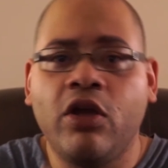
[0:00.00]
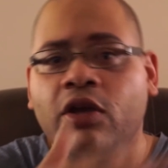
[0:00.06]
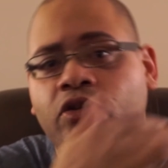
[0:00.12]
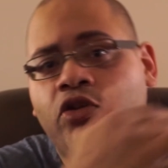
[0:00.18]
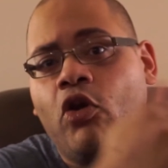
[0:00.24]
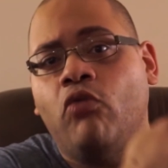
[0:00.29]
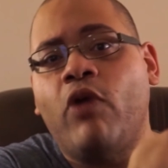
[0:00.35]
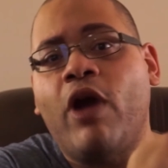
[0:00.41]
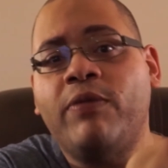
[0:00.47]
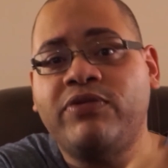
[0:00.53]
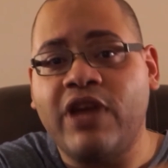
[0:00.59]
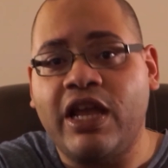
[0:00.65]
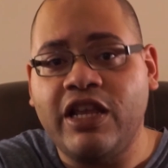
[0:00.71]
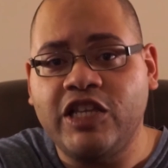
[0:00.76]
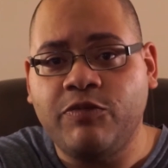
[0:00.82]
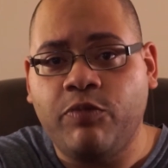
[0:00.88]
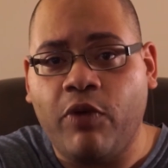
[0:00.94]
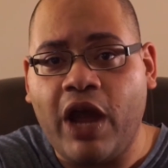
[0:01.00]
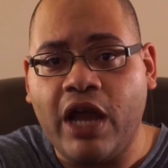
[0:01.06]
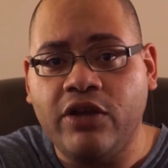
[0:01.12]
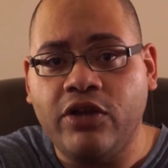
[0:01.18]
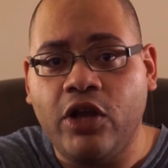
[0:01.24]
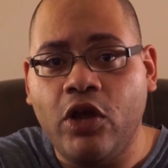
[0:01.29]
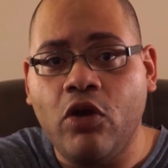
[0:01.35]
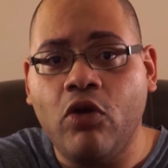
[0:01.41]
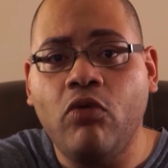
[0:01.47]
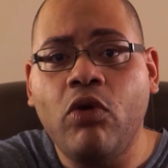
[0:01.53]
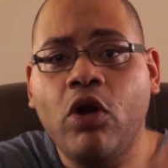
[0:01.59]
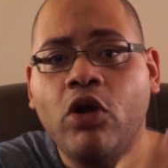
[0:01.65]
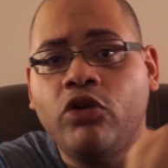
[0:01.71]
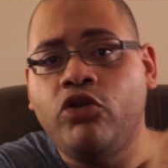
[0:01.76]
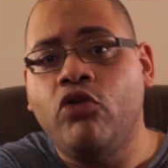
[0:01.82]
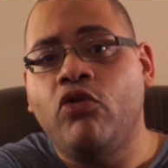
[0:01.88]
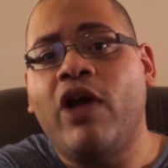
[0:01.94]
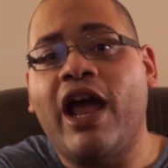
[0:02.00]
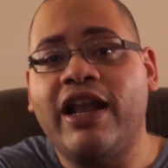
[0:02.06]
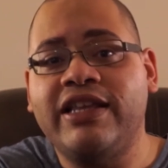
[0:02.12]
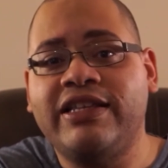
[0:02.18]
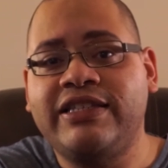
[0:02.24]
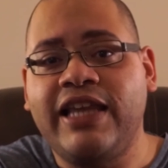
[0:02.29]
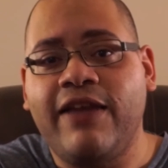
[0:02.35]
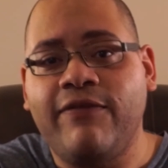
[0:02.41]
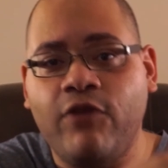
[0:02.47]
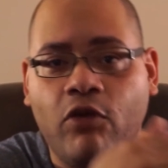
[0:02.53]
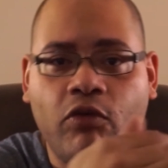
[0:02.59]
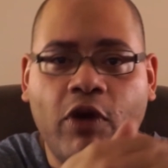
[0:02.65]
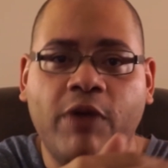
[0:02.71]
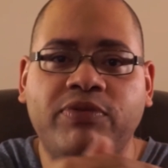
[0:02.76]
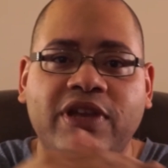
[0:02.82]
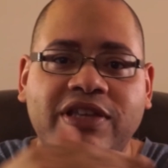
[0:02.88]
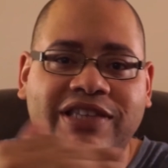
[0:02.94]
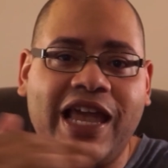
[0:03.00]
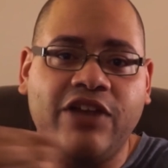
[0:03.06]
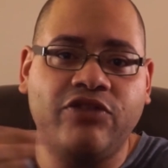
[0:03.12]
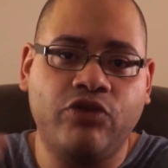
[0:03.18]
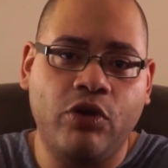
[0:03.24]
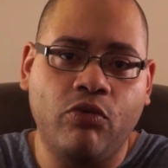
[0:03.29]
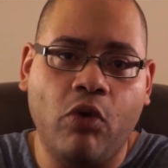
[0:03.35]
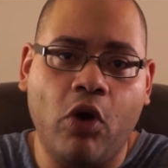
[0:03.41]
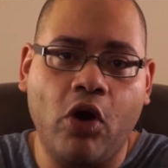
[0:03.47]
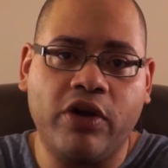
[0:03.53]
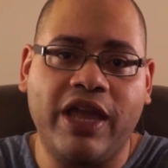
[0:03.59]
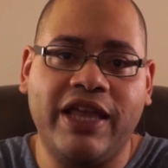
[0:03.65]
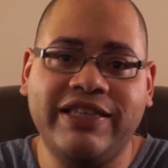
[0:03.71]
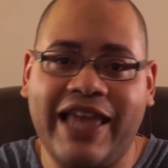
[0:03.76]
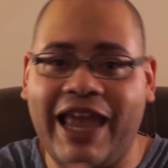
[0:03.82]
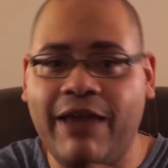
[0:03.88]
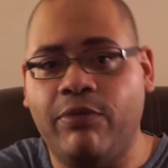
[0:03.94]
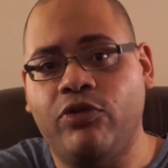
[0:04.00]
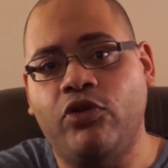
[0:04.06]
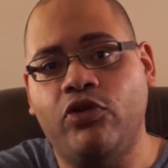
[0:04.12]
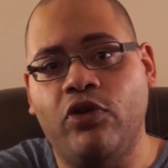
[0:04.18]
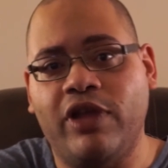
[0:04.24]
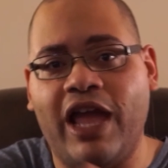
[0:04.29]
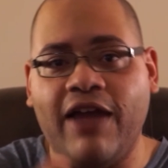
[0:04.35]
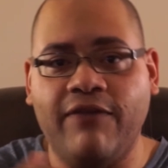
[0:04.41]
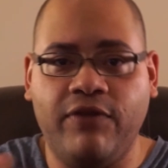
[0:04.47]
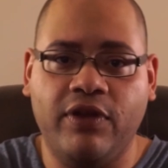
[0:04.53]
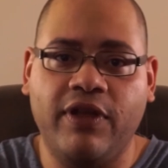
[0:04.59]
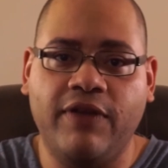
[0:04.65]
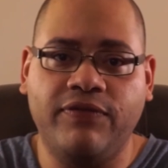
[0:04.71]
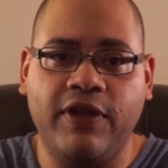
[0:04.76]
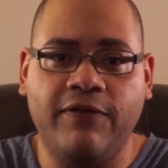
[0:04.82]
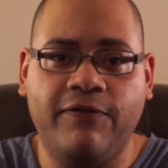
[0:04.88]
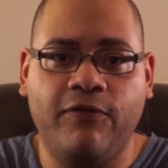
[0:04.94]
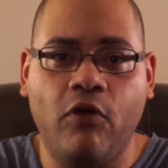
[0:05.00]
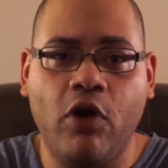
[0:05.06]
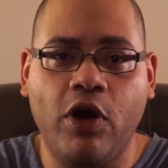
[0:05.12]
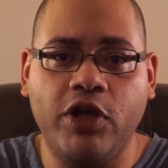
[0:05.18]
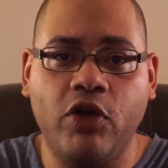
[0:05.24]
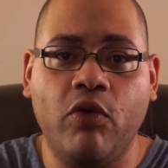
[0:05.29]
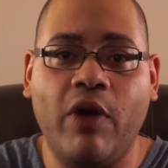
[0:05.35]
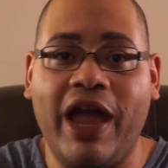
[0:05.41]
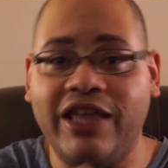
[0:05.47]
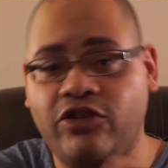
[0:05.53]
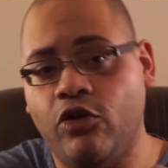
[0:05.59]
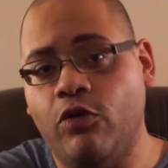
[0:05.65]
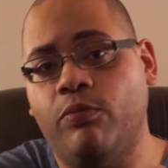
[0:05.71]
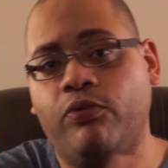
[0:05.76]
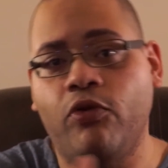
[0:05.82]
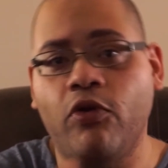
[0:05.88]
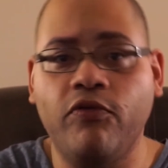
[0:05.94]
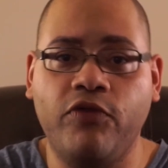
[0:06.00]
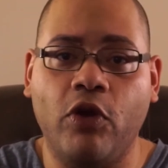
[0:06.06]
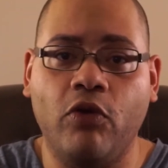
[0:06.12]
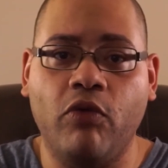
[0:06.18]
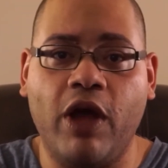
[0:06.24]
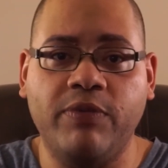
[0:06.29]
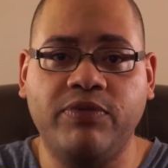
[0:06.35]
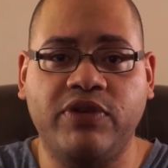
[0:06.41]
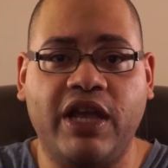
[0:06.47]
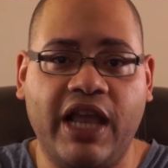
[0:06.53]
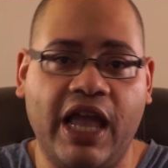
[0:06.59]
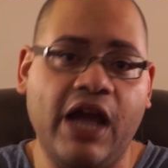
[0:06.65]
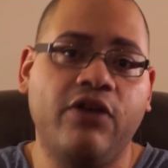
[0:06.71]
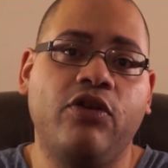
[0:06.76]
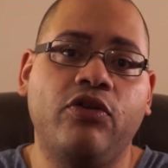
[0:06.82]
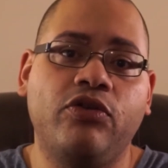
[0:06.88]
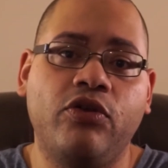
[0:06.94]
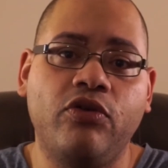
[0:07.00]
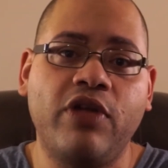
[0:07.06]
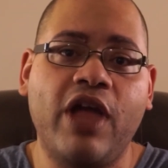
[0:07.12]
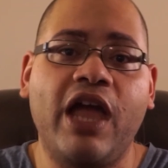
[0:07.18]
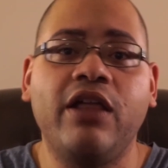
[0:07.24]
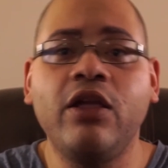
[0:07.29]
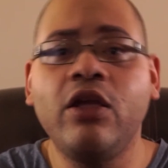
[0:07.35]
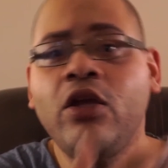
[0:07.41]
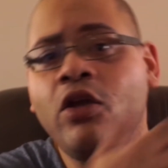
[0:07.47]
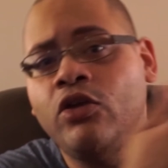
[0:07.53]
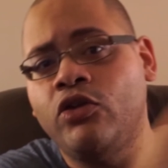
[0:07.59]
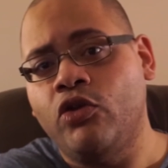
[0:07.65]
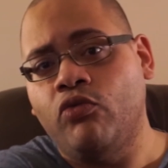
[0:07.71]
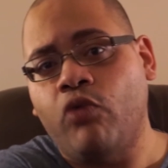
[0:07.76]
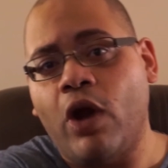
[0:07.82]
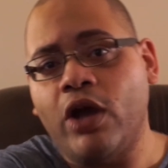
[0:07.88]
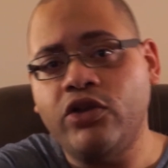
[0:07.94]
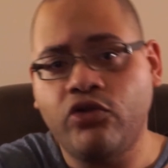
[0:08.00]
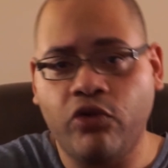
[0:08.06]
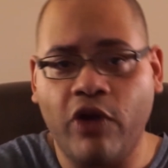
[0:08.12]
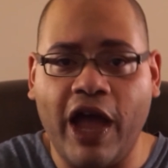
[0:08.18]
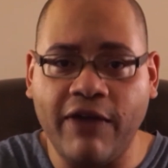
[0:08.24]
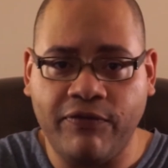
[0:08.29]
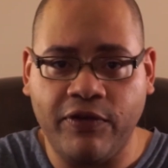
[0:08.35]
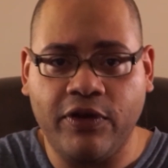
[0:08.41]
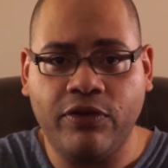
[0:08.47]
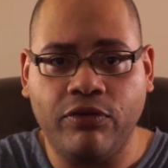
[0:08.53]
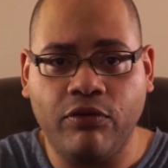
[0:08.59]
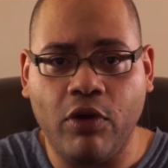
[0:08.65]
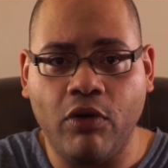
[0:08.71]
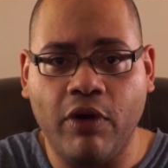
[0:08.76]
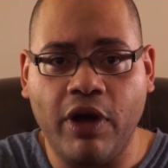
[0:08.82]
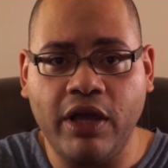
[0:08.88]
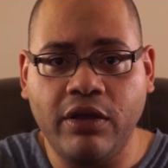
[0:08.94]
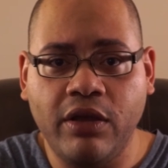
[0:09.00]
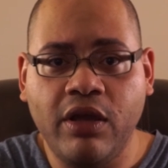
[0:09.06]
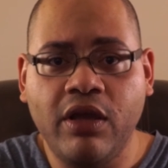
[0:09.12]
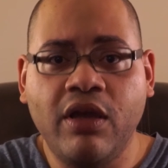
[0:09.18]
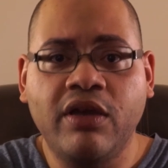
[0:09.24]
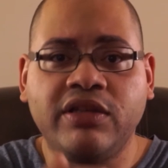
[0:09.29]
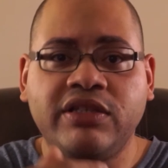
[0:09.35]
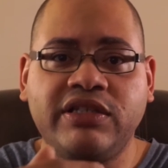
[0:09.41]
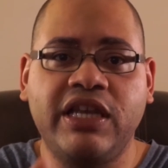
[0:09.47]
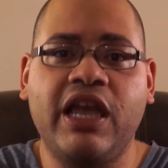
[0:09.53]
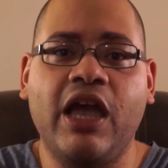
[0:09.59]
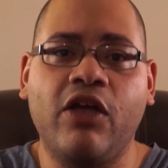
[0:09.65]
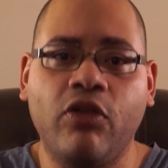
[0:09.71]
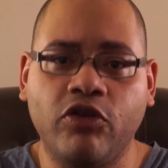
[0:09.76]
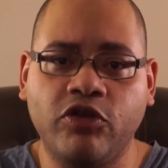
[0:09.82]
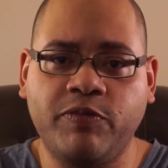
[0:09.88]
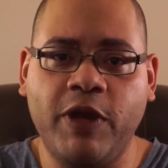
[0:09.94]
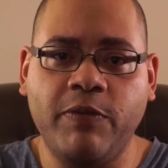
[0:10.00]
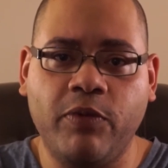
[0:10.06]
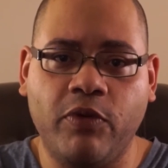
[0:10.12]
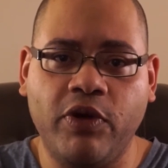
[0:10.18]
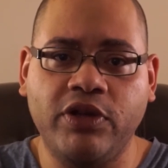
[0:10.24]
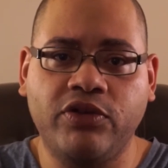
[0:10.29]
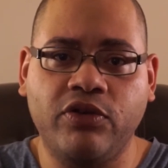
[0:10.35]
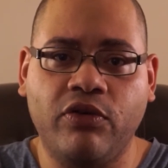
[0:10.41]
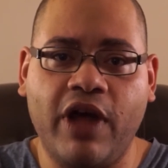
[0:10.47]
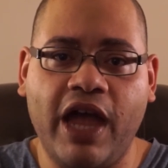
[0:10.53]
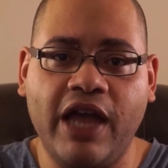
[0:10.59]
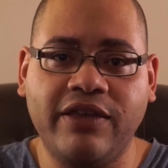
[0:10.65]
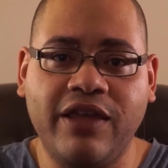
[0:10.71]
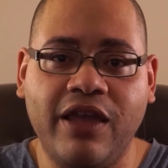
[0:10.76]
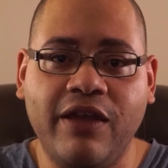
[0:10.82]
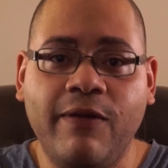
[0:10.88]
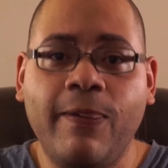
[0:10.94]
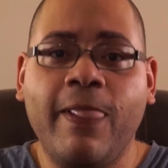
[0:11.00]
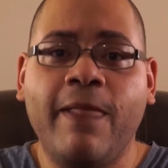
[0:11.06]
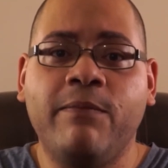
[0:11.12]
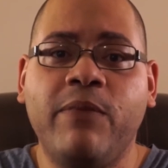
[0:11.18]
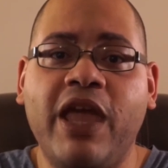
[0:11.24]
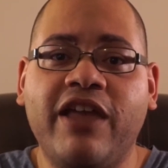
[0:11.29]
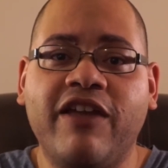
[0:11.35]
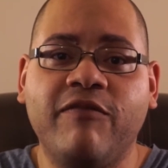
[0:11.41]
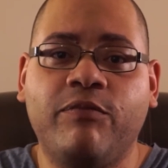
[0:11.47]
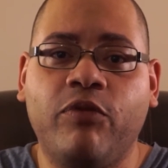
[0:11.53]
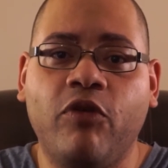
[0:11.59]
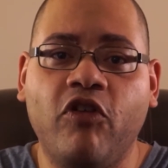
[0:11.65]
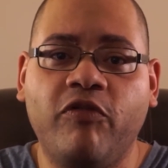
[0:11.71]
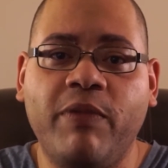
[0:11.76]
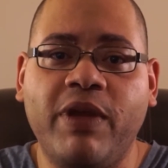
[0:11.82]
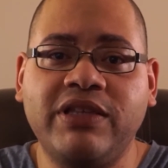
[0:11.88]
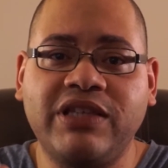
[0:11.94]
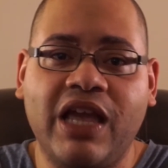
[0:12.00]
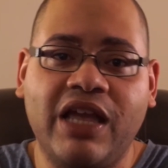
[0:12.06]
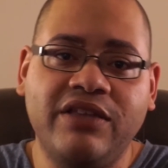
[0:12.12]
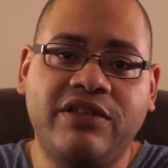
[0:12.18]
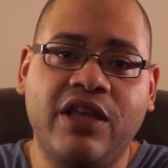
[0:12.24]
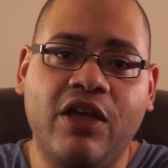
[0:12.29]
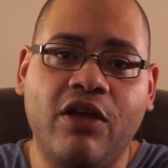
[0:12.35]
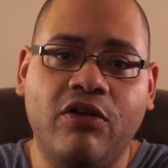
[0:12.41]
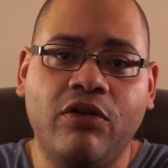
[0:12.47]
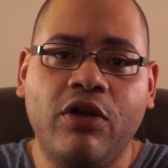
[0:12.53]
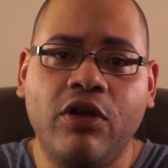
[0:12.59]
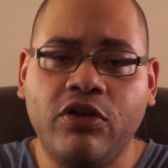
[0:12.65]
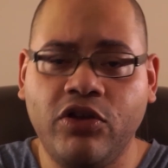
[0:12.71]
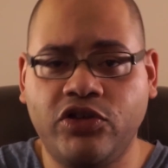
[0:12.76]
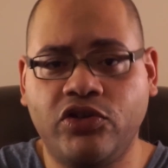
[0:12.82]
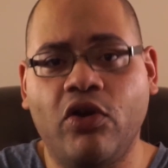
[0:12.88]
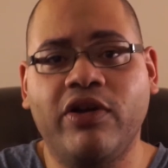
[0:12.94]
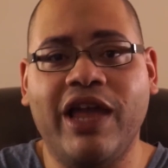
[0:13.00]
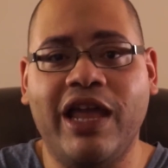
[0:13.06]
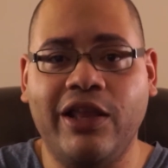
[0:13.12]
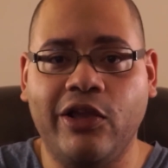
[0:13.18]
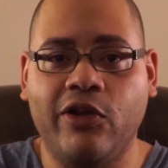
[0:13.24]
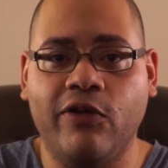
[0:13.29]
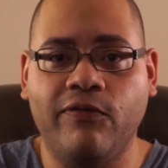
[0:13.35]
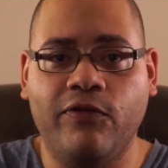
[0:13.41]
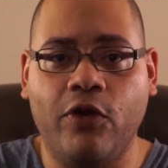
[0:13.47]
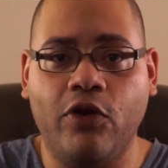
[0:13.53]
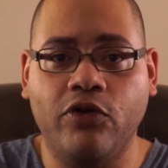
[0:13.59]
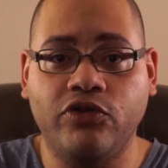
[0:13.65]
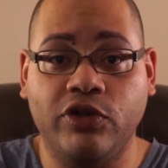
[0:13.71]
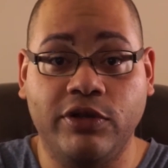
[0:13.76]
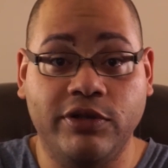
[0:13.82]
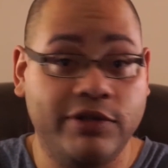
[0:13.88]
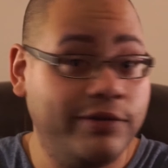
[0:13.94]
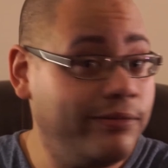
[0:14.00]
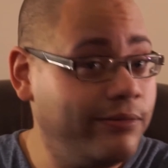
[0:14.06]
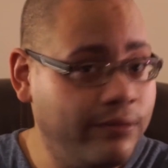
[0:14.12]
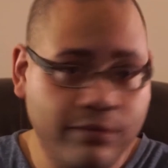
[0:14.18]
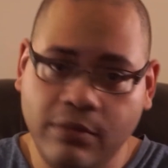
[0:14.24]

Your website is brand new. You got to see if your website's actually working, able to do the heavy lifting for you, and to improve your website. How do you do that? You run traffic through it, see how those people are interacting, make improvements until you start getting conversions.